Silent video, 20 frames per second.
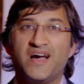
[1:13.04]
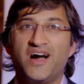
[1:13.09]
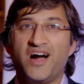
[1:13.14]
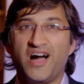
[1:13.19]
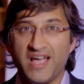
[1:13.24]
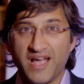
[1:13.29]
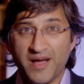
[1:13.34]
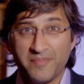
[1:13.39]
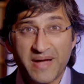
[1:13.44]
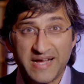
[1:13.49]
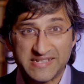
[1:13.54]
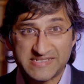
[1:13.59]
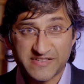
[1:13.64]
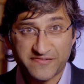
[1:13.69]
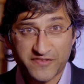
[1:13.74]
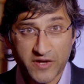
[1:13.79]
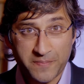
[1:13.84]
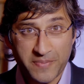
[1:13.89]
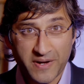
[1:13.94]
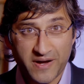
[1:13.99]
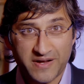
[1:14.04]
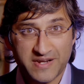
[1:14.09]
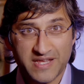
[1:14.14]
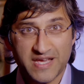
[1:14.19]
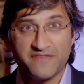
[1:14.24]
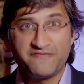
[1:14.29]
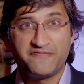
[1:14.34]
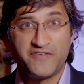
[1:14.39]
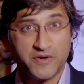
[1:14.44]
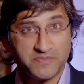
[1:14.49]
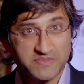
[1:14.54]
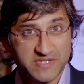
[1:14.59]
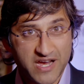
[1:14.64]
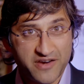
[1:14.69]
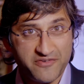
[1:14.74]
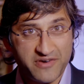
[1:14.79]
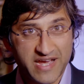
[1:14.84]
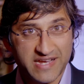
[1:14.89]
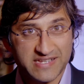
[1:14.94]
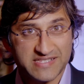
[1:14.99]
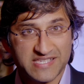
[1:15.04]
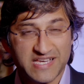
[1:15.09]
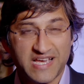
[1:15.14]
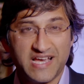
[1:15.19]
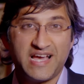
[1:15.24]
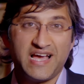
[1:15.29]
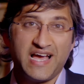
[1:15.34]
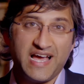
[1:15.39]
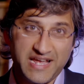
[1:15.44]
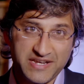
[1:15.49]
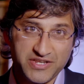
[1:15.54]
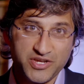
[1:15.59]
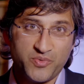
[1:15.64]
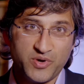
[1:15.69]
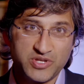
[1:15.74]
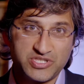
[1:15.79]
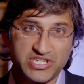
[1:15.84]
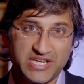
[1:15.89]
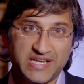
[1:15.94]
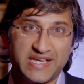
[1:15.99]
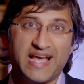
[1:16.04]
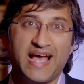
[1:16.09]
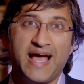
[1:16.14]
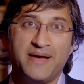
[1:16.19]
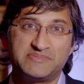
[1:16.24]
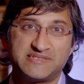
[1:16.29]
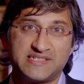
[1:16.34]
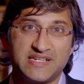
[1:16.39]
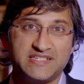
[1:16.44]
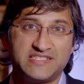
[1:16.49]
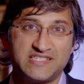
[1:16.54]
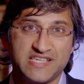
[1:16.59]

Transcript: Hi, I'm Asif Kapadia, film director, and you're watching Apsley